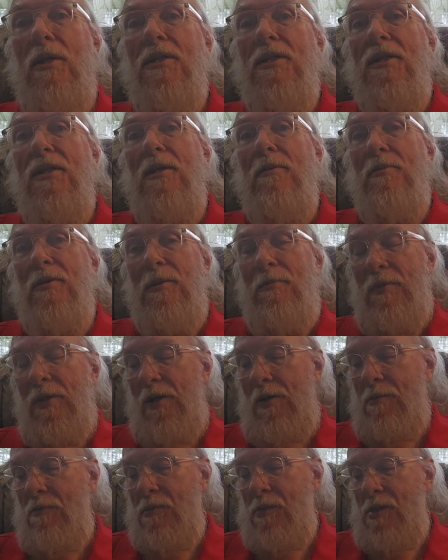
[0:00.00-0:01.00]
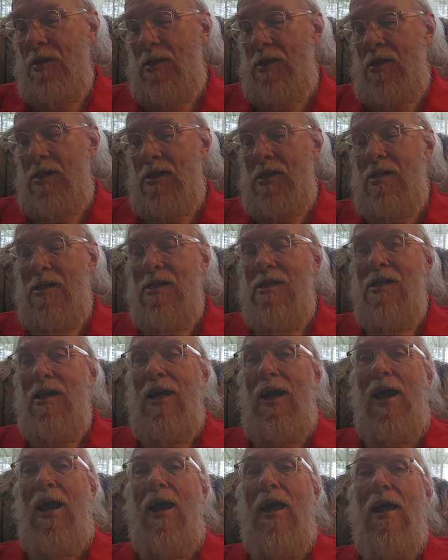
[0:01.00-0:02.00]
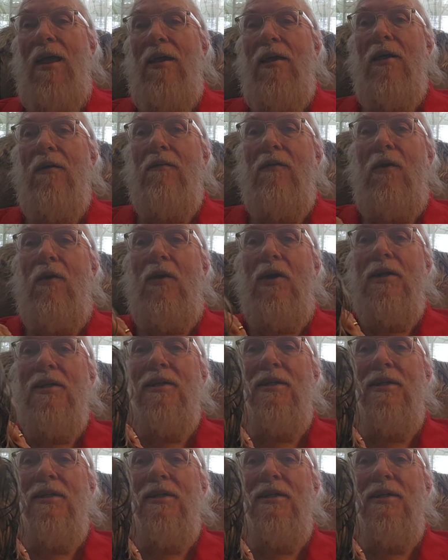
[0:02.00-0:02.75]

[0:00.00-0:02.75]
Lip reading: sleeps up there. And, of course,